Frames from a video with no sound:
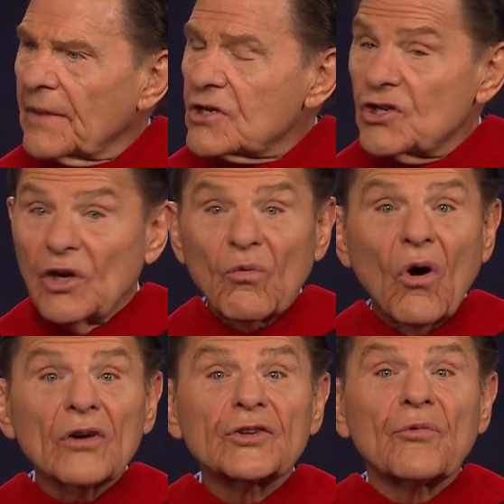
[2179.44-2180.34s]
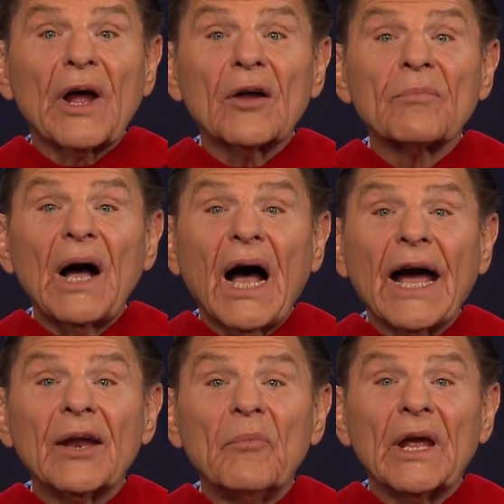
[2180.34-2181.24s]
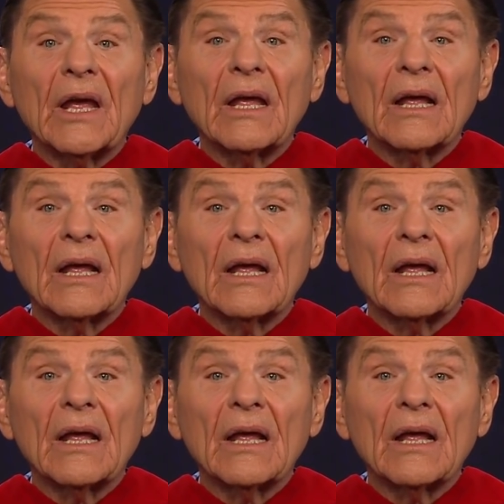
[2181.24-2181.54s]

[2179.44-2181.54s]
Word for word: She walked around behind me,